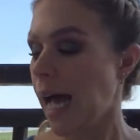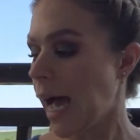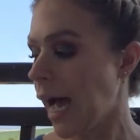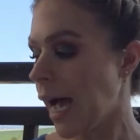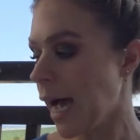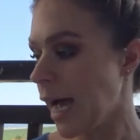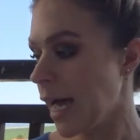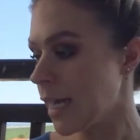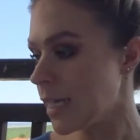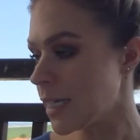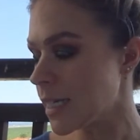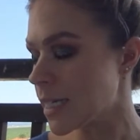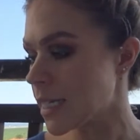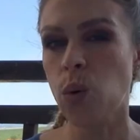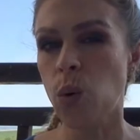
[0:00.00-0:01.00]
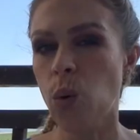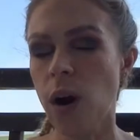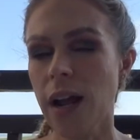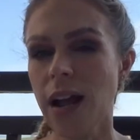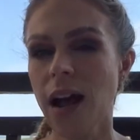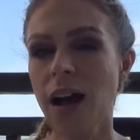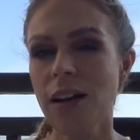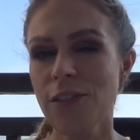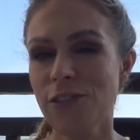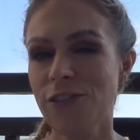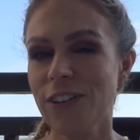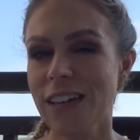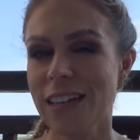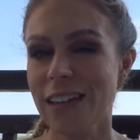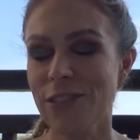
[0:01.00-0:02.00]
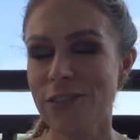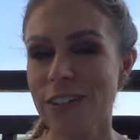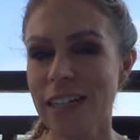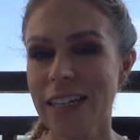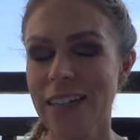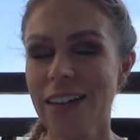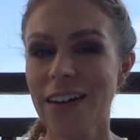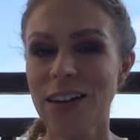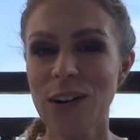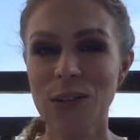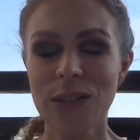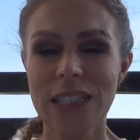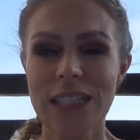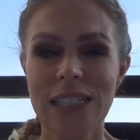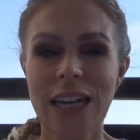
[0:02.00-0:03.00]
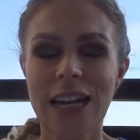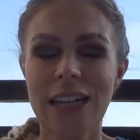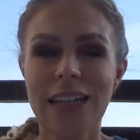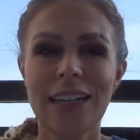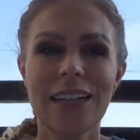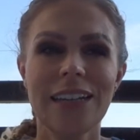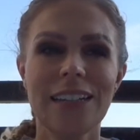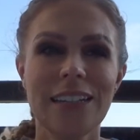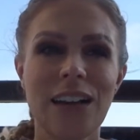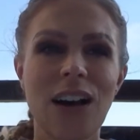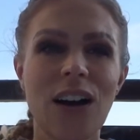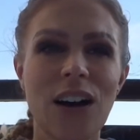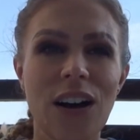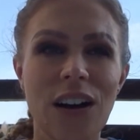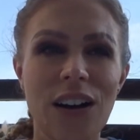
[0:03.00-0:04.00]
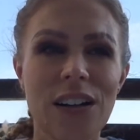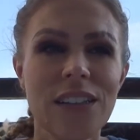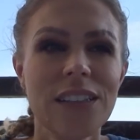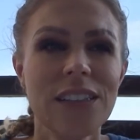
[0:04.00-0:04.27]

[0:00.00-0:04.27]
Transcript: and quite unforgiving, I would say, in her